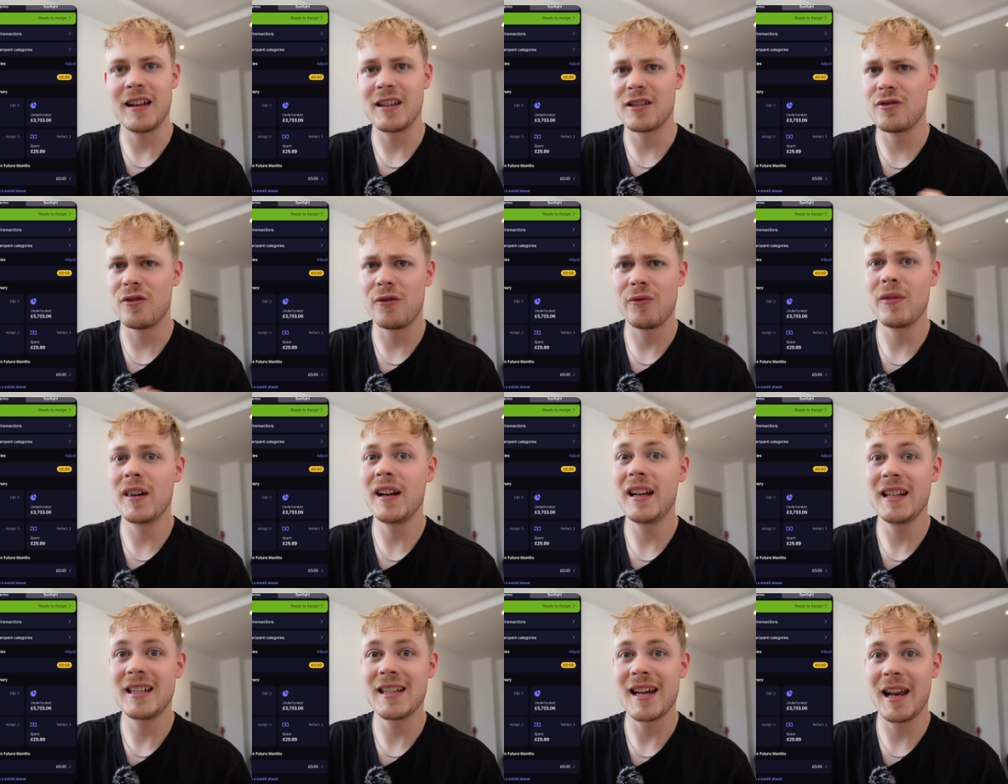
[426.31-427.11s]
It's not
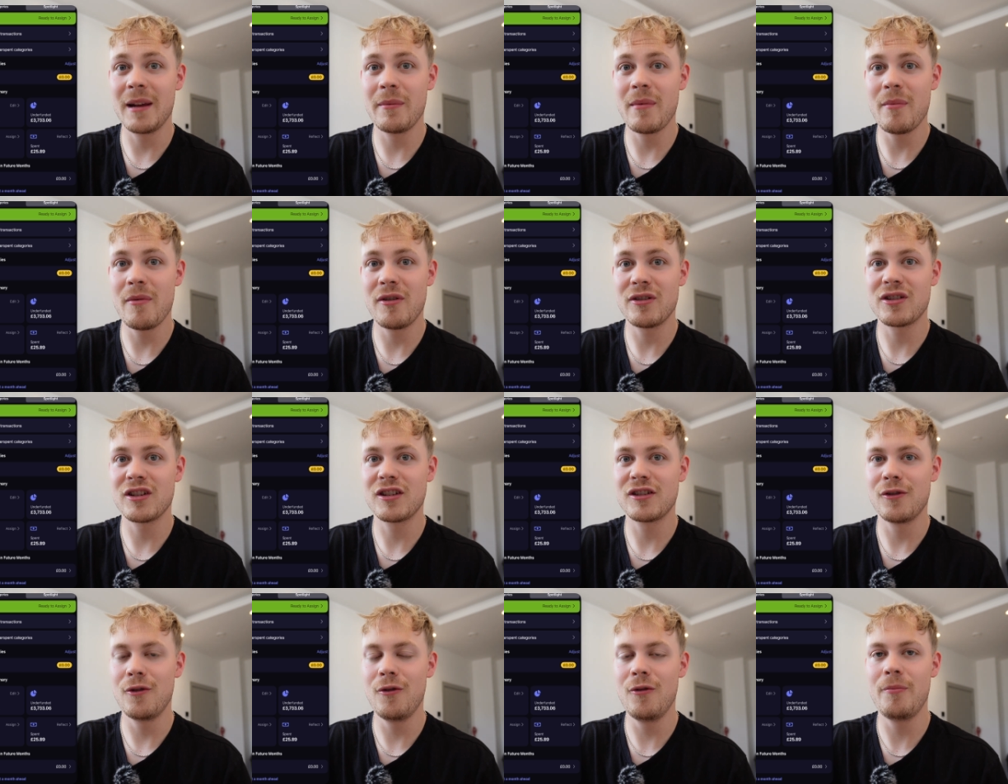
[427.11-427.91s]
really telling me much
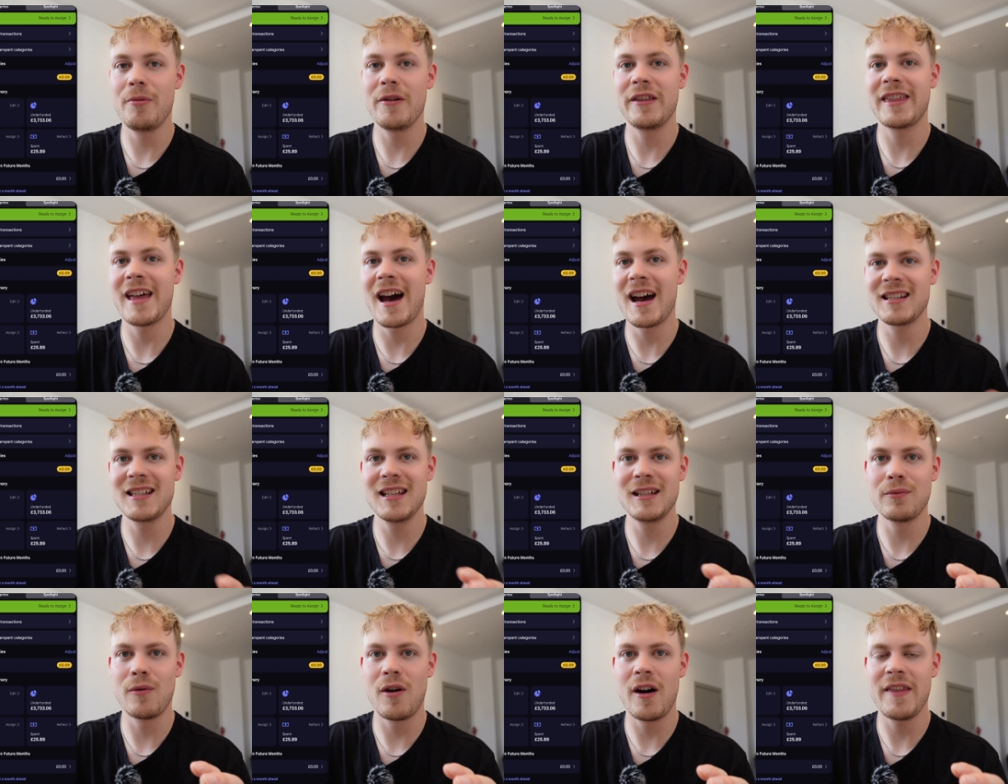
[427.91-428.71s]
at all, but that
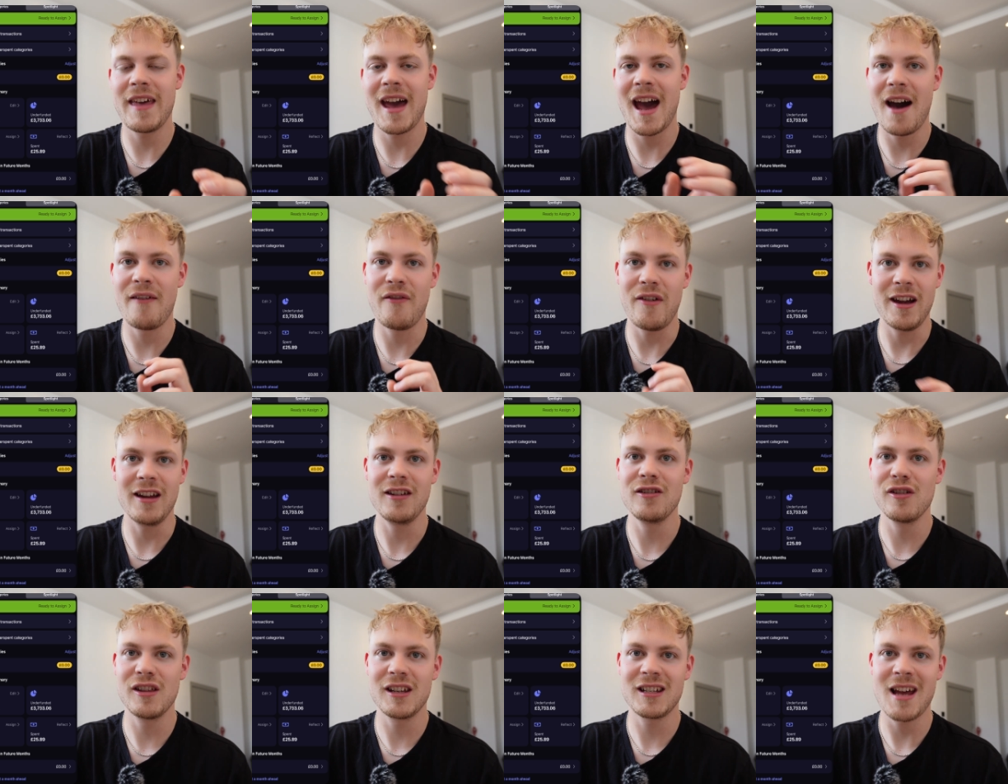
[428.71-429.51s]
is why they have
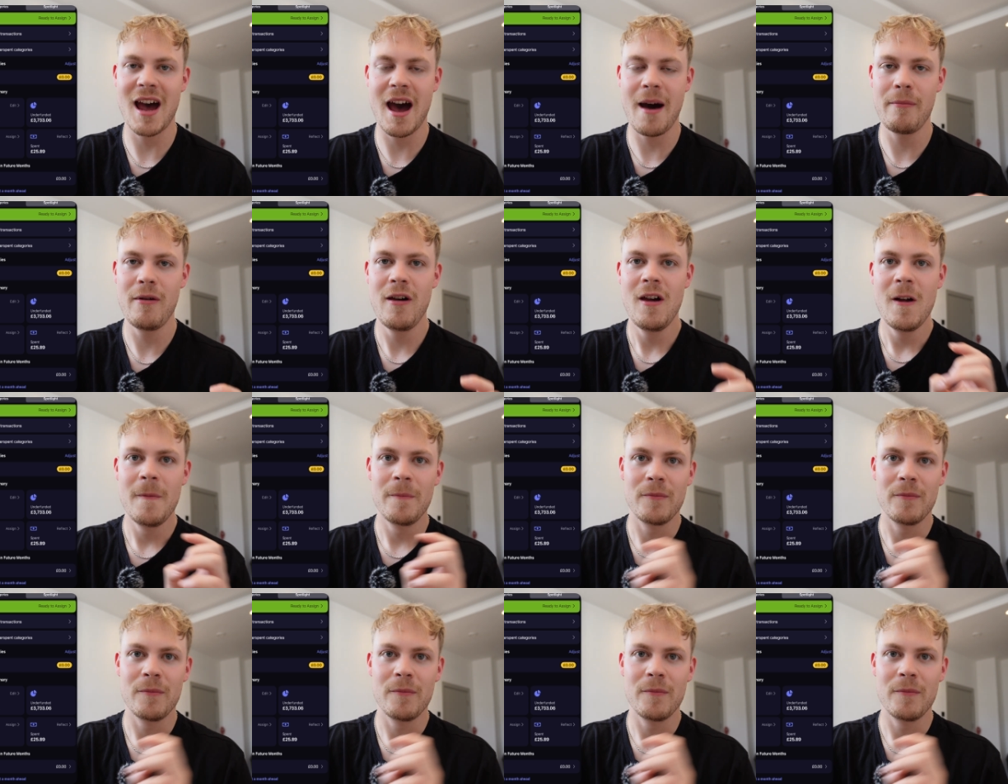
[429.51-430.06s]
another tab,